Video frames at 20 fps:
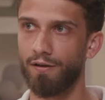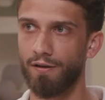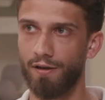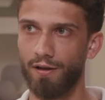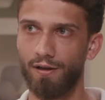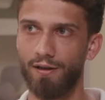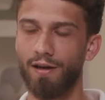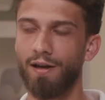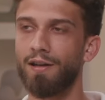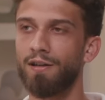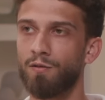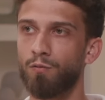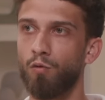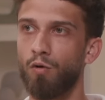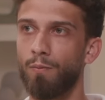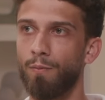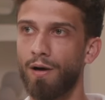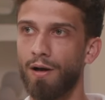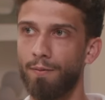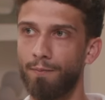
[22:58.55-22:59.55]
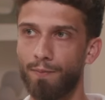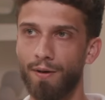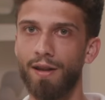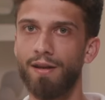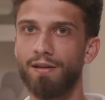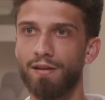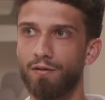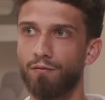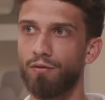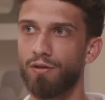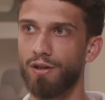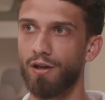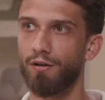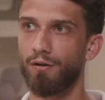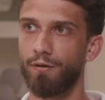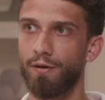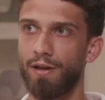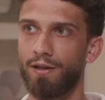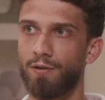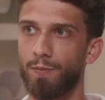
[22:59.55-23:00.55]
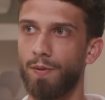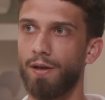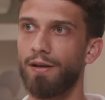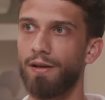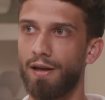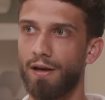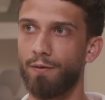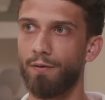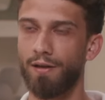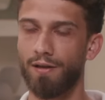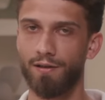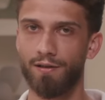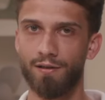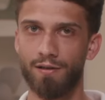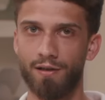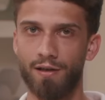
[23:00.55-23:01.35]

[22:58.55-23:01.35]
Okay, that is what my blended return on ad spend now is.